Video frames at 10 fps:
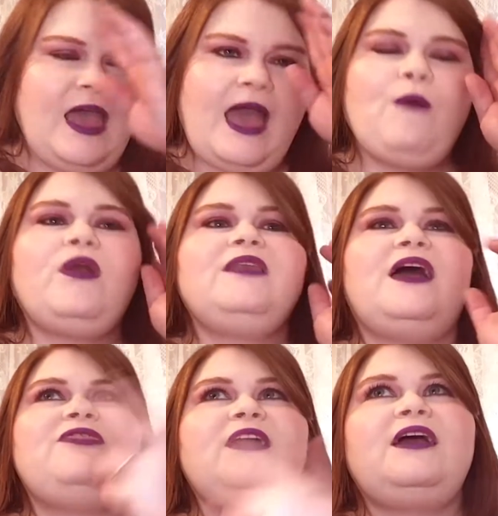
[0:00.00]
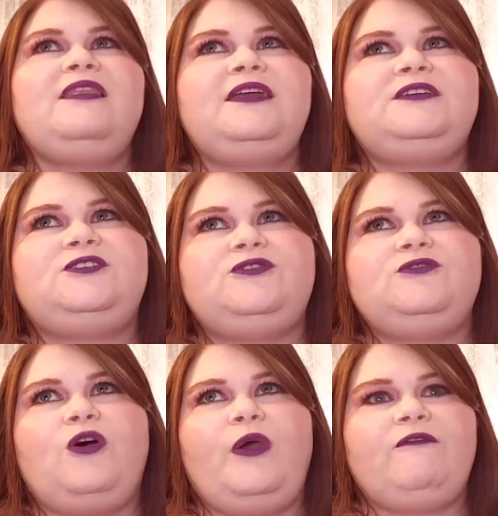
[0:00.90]
And what I think I'd like to do
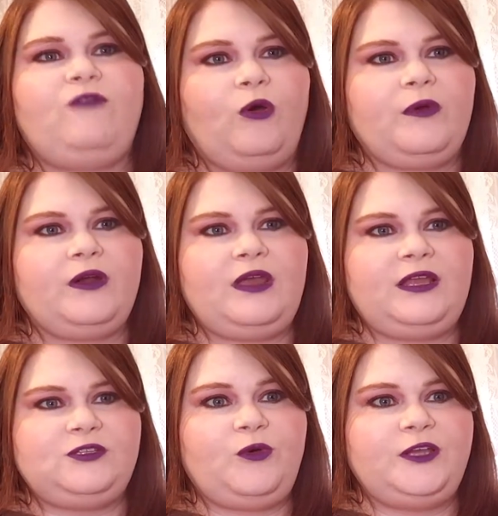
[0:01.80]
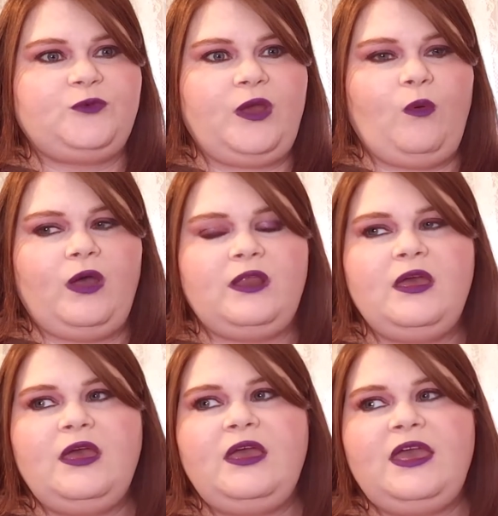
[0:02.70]
going forward in 2021
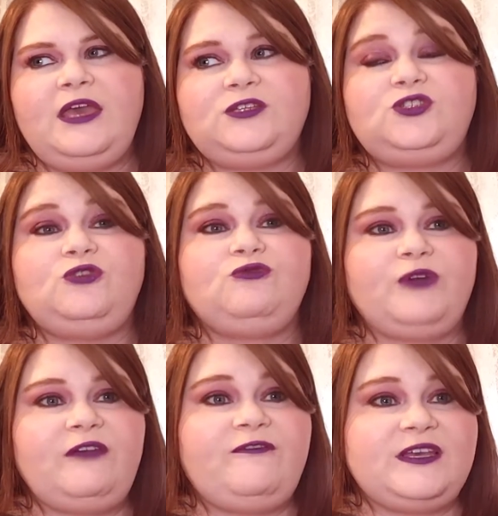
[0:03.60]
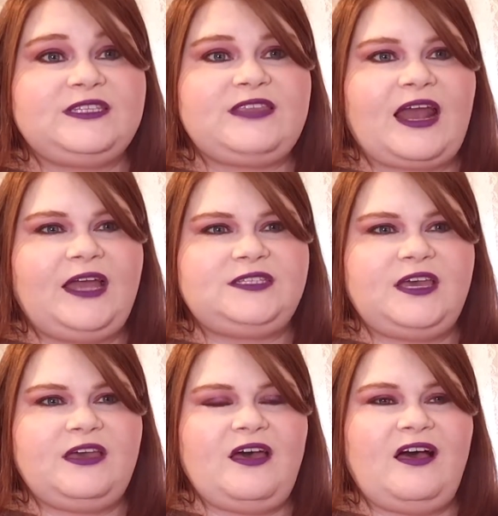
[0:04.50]
is to revisit that
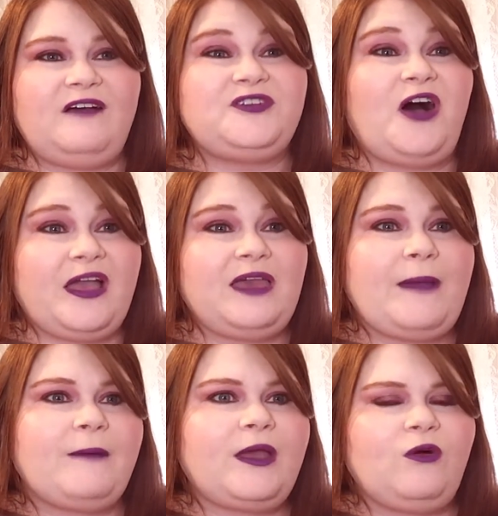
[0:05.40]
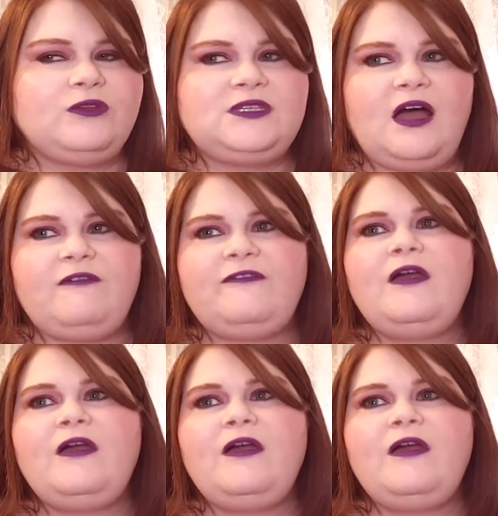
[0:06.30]
idea of talking about my old stuff